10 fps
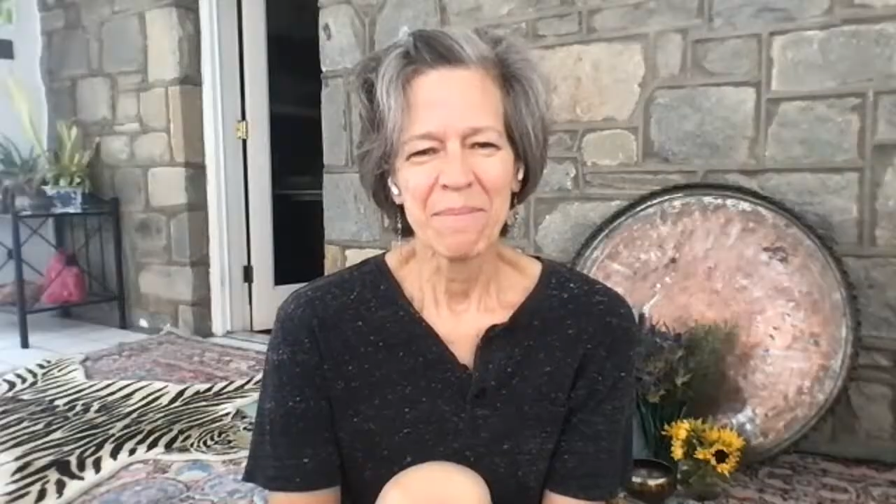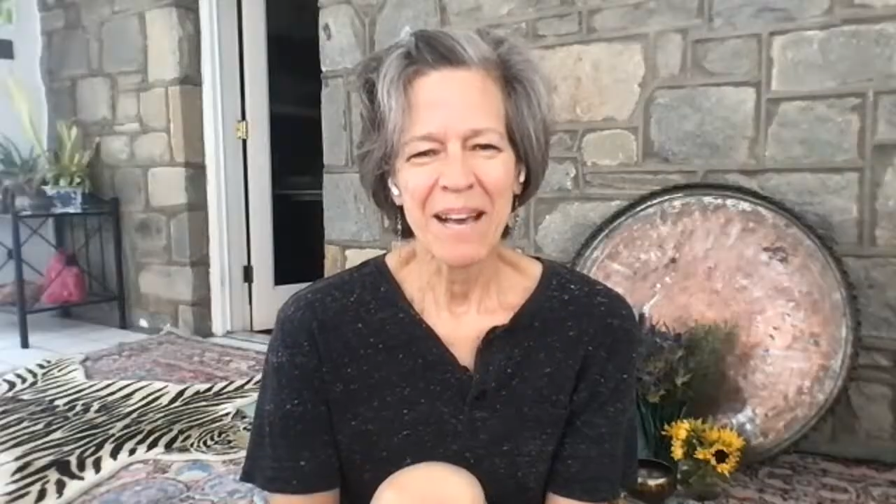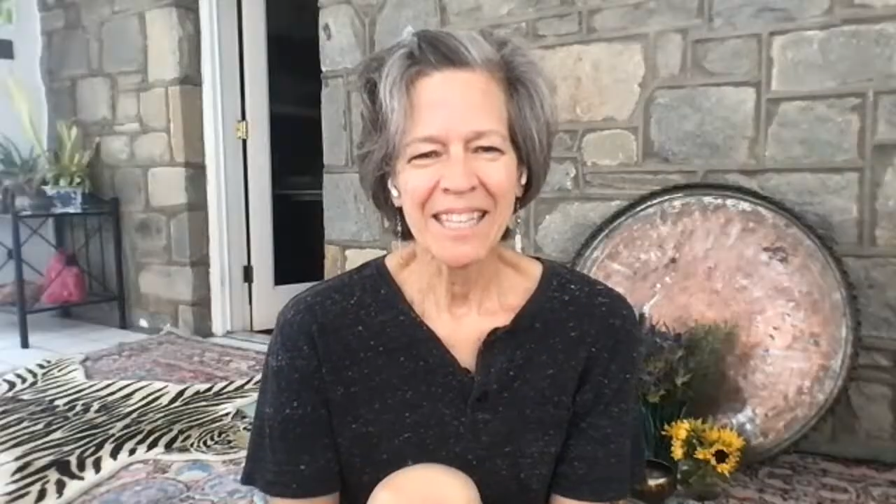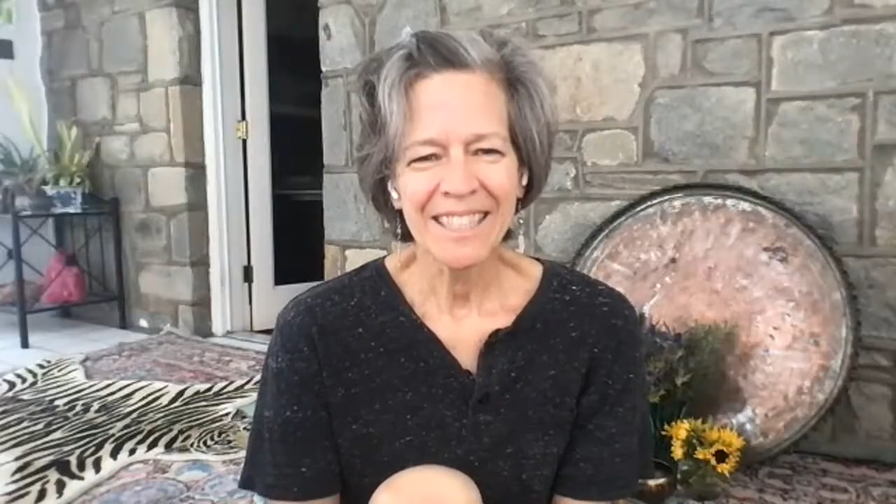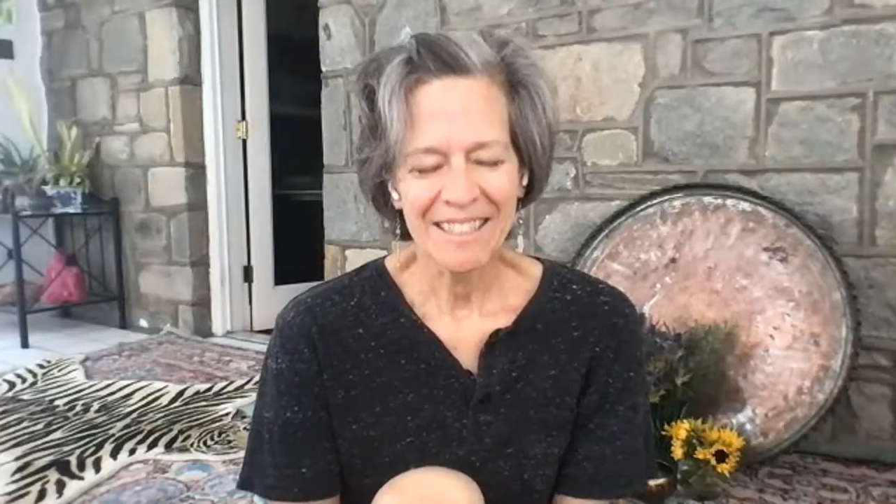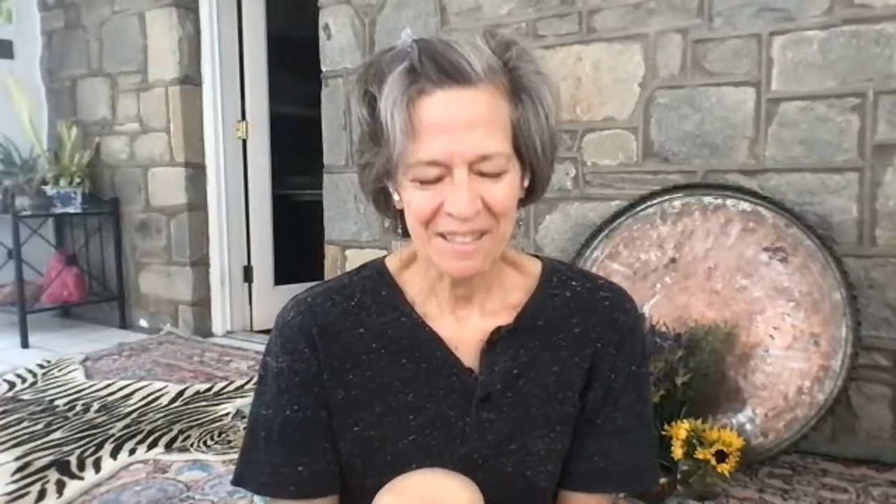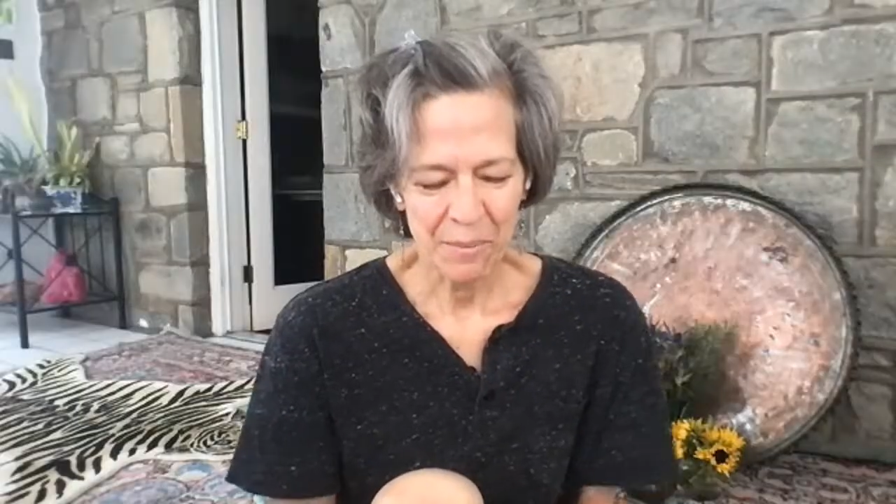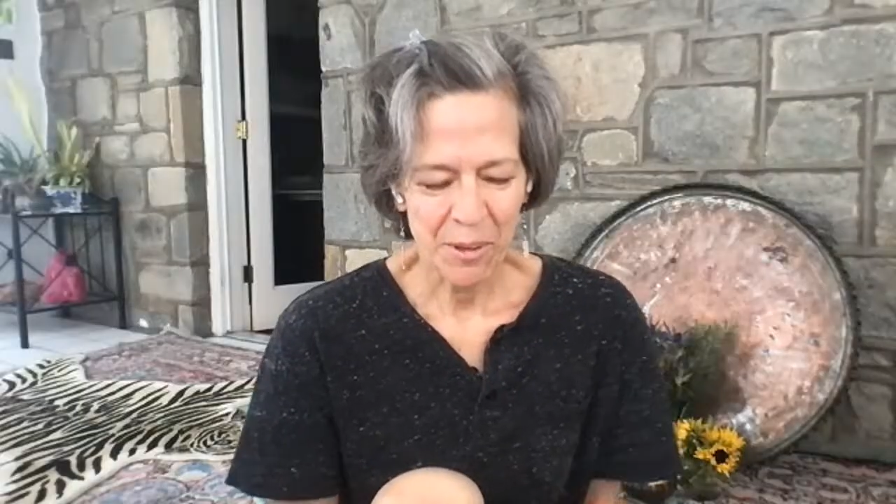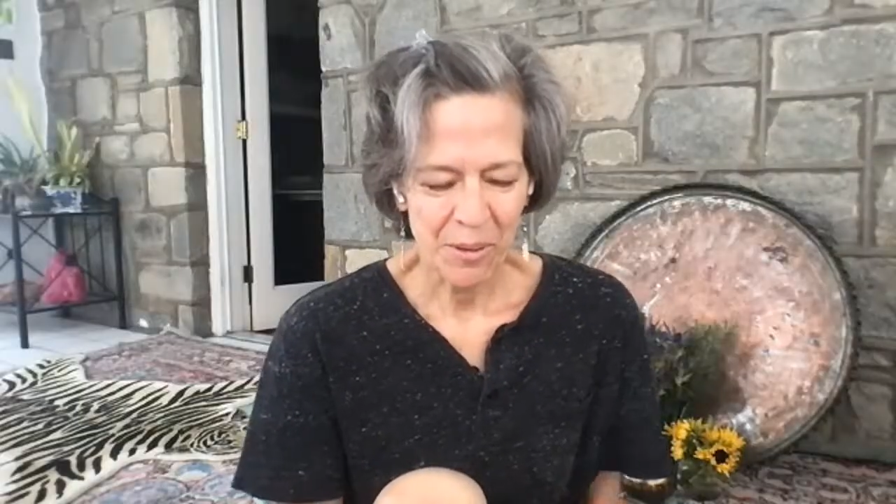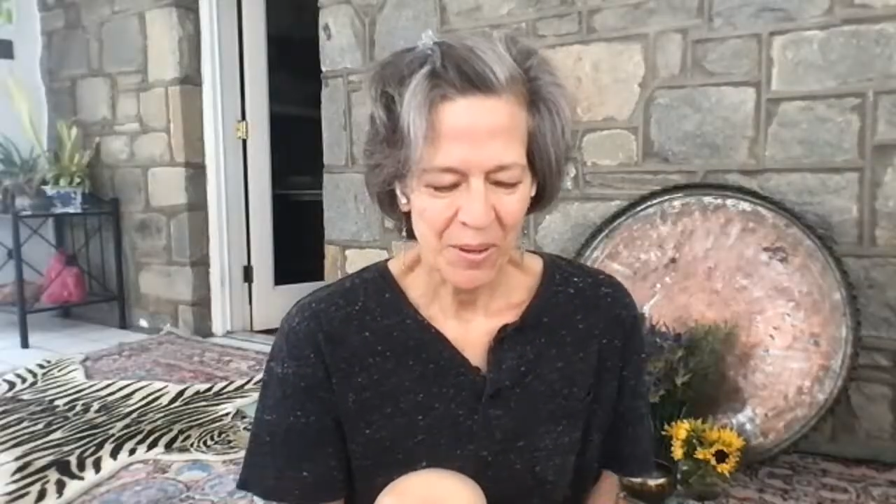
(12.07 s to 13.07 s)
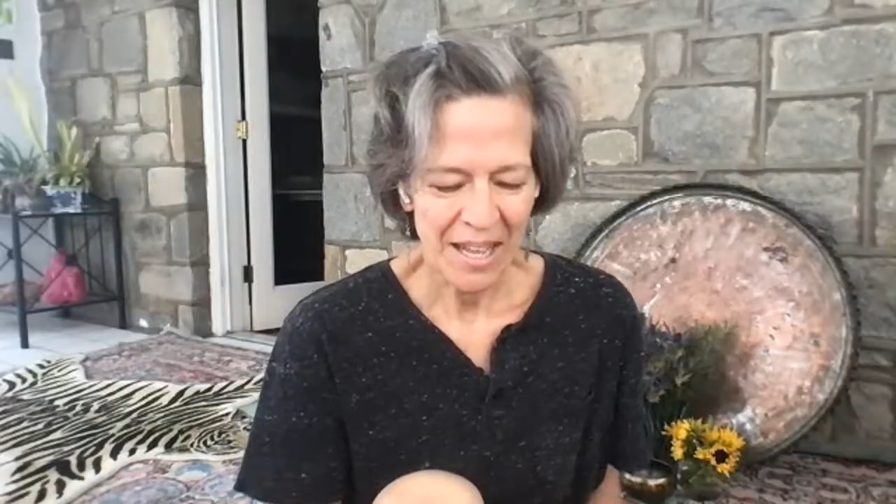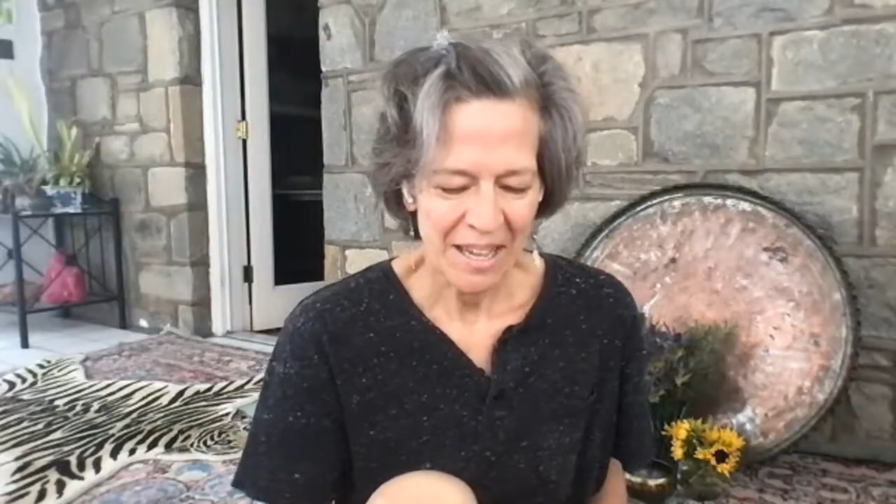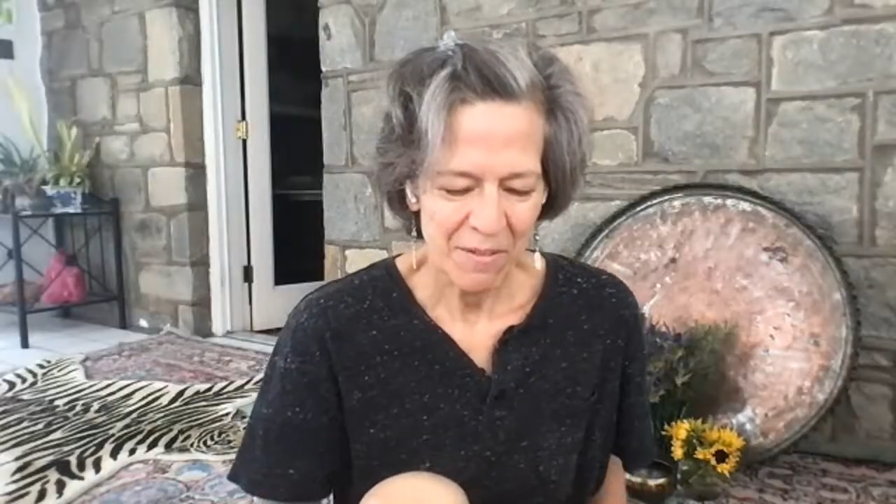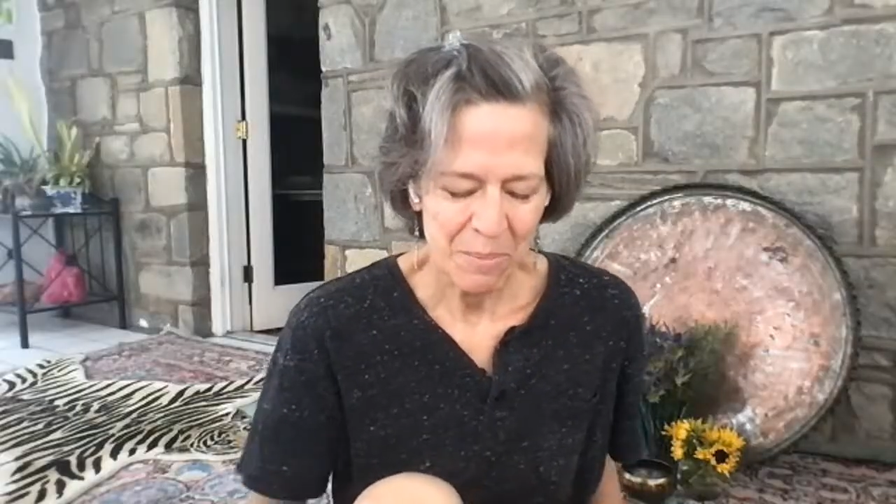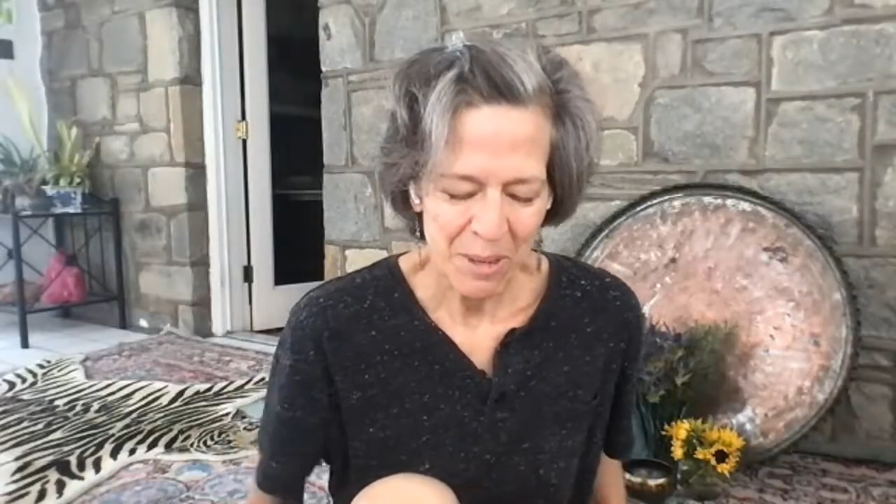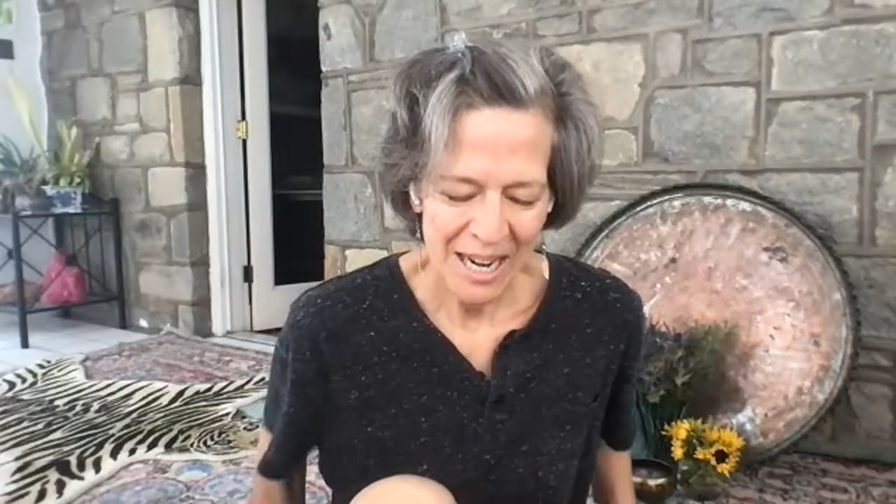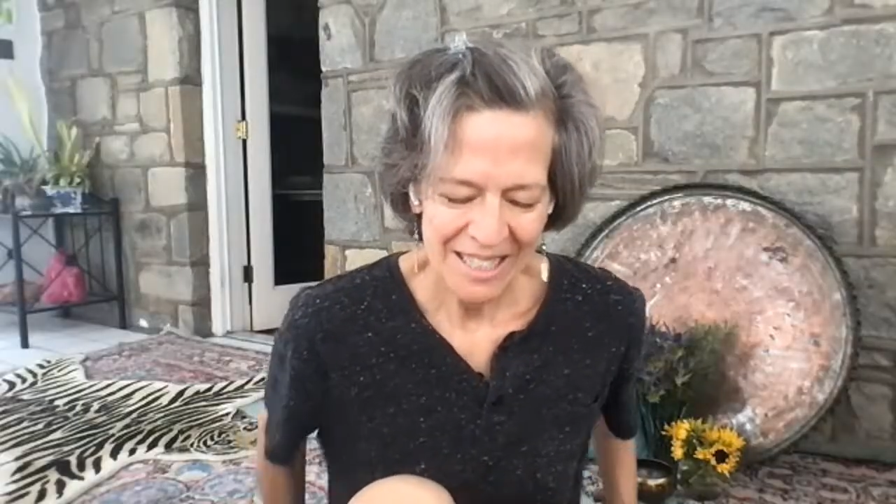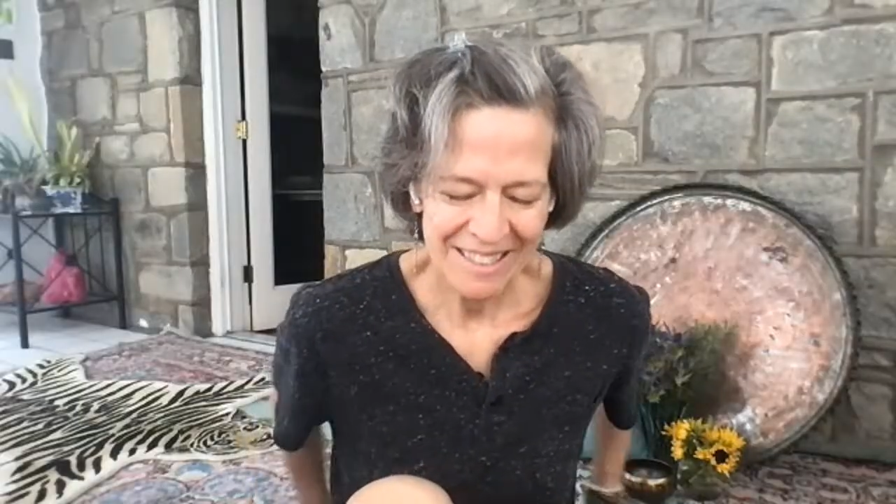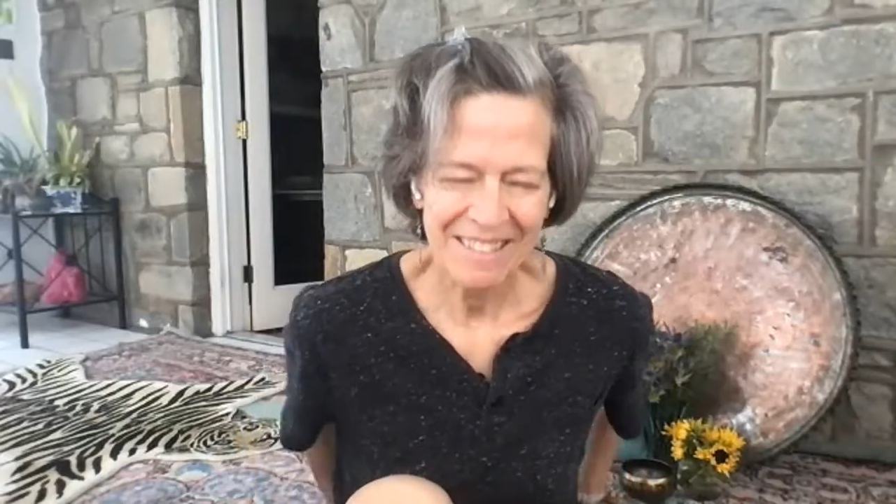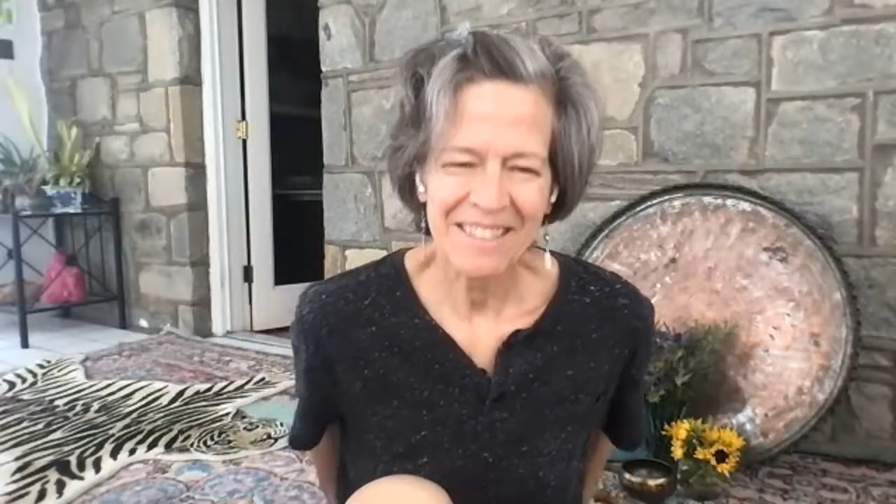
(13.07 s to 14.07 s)
I'm Alex, and we'll have a
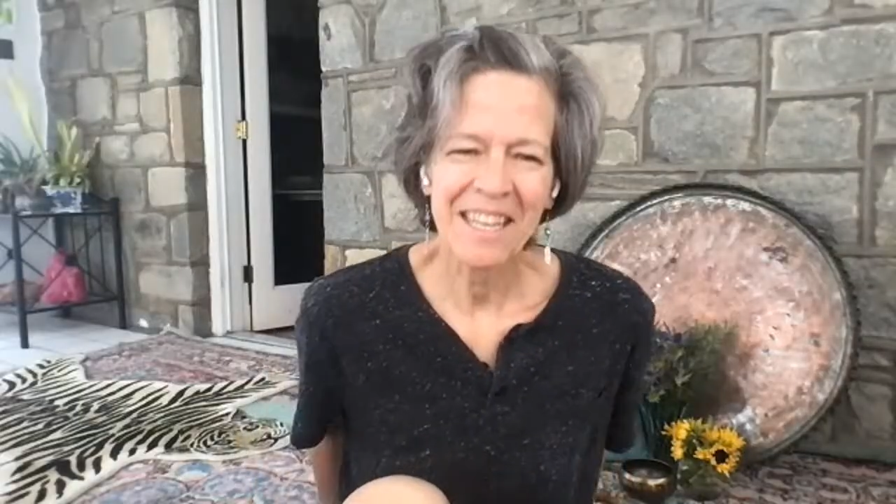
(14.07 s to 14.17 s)
practice